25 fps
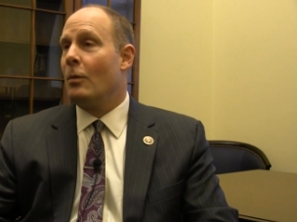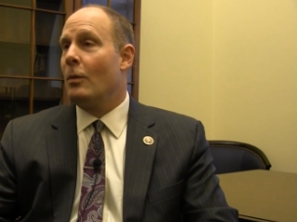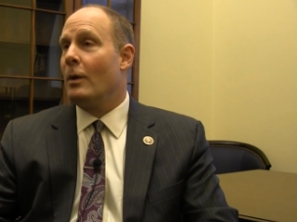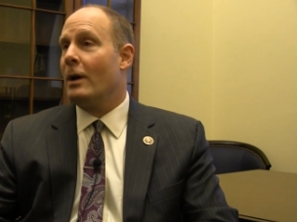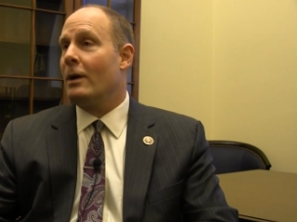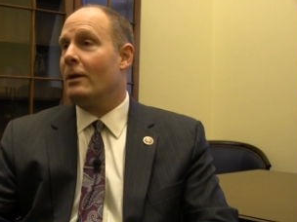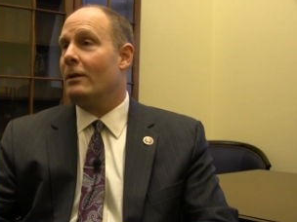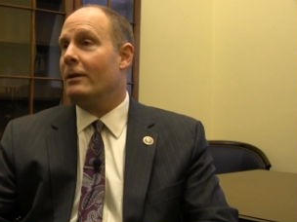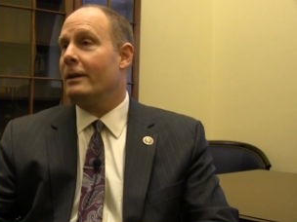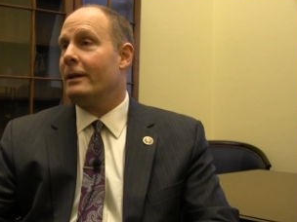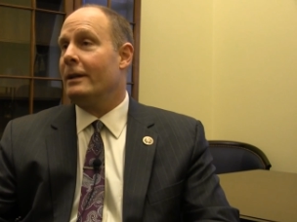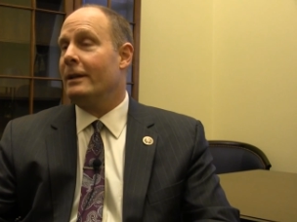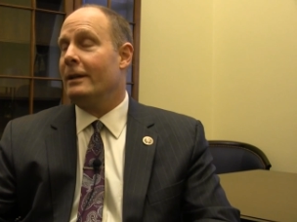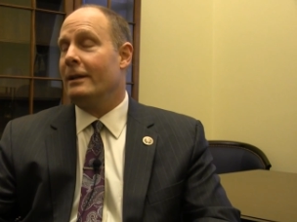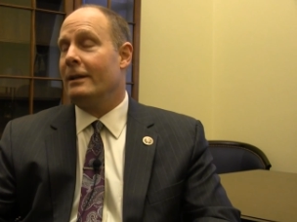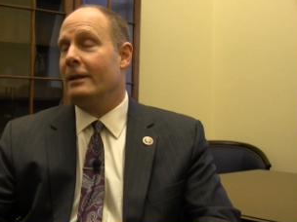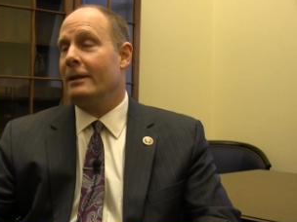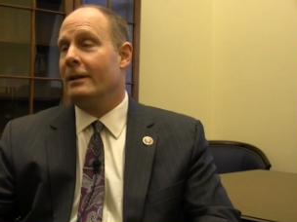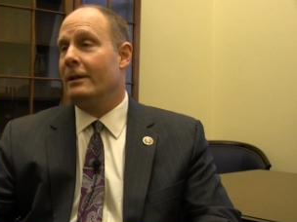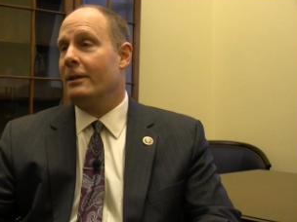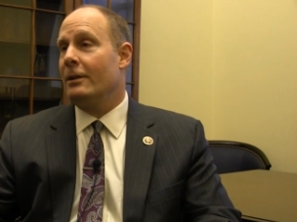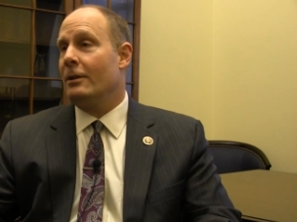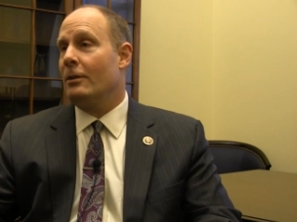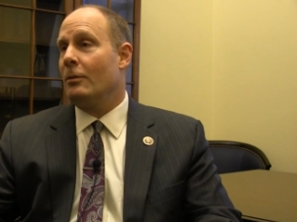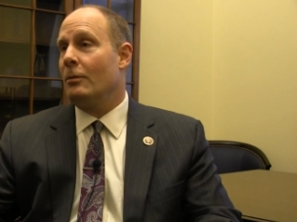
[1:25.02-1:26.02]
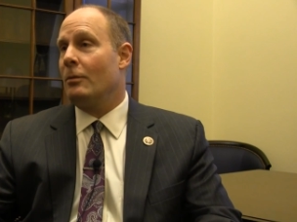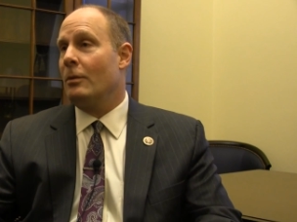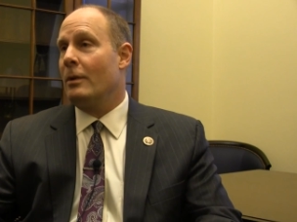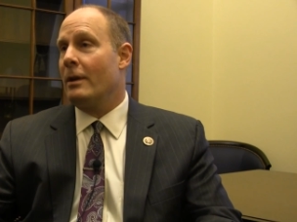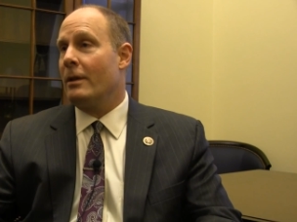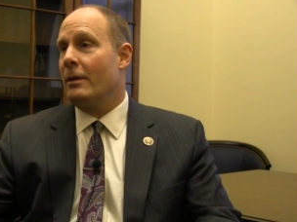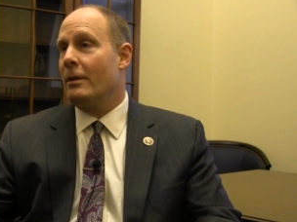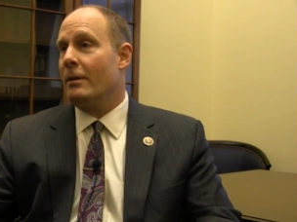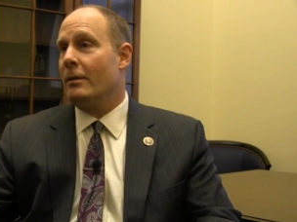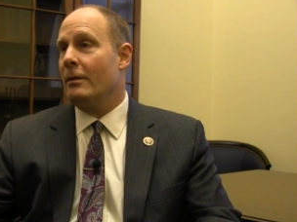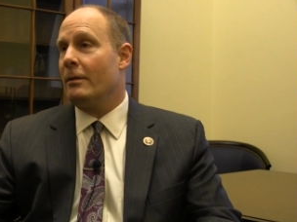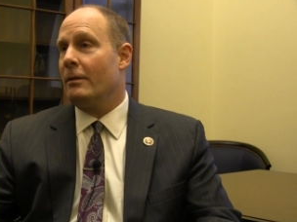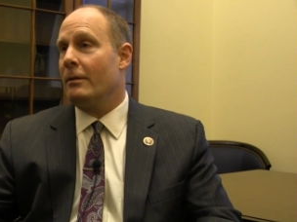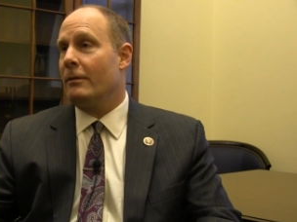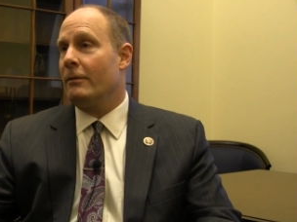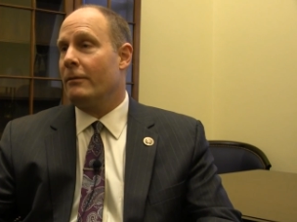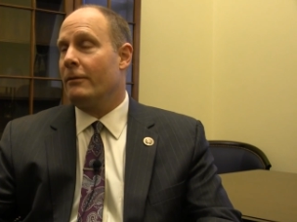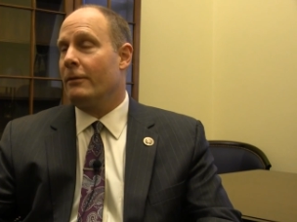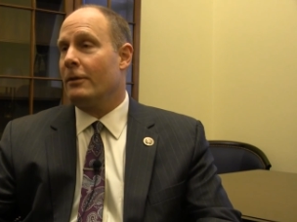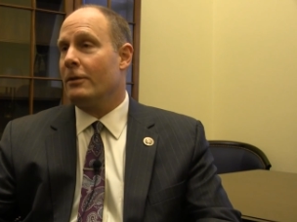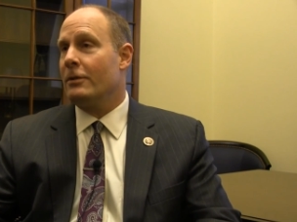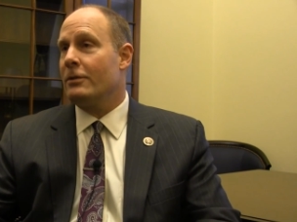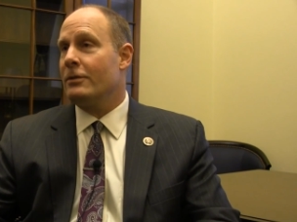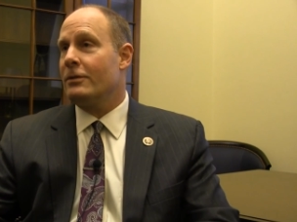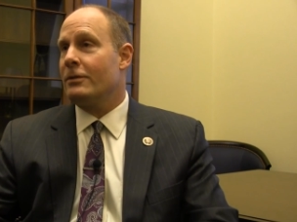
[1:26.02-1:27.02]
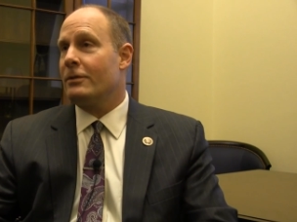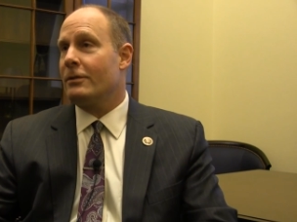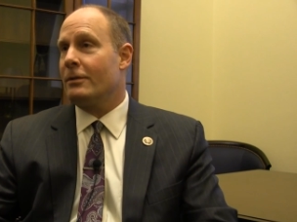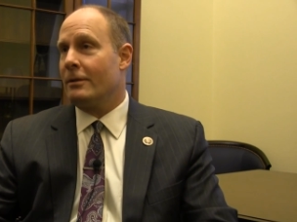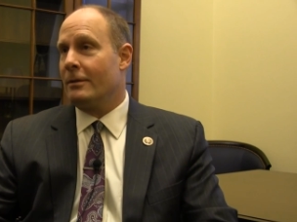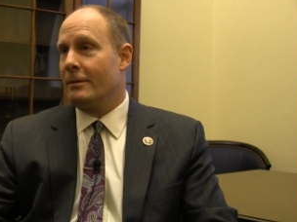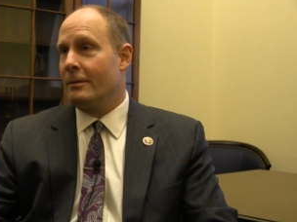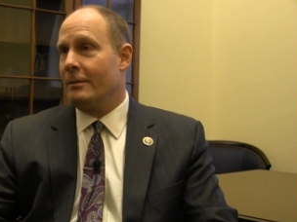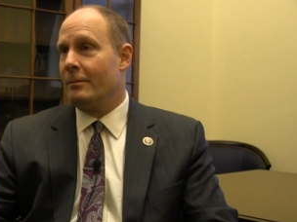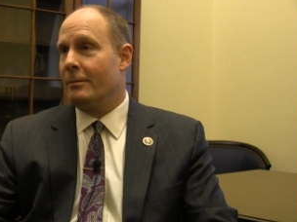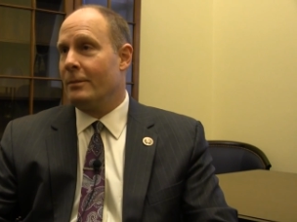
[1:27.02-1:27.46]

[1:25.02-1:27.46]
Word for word: Well, you know, one of the first